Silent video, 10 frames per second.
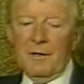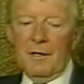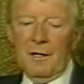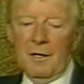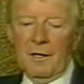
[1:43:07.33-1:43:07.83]

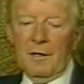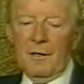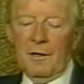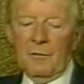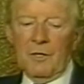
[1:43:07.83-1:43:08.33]

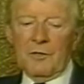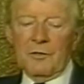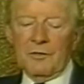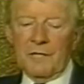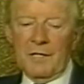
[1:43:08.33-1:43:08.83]
In which
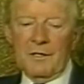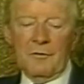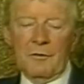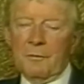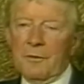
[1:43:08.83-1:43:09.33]
you sat
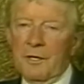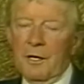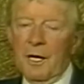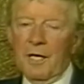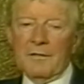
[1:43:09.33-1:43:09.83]
under a pretty
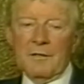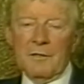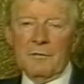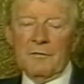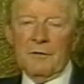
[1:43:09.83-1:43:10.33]
light and
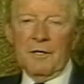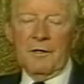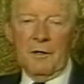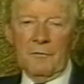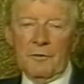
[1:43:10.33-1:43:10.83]
it was very
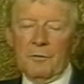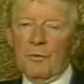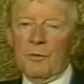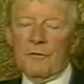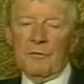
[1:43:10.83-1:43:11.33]

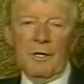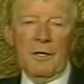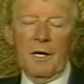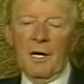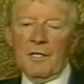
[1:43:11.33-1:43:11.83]
comfortable and it was very
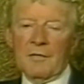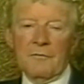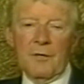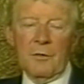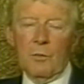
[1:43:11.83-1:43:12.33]
nice
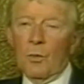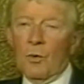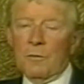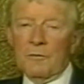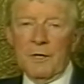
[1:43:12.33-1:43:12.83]
and very
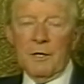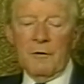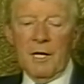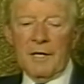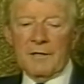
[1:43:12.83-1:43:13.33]
warm and very
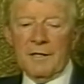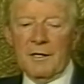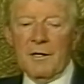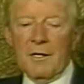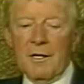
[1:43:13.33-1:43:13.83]
relaxing.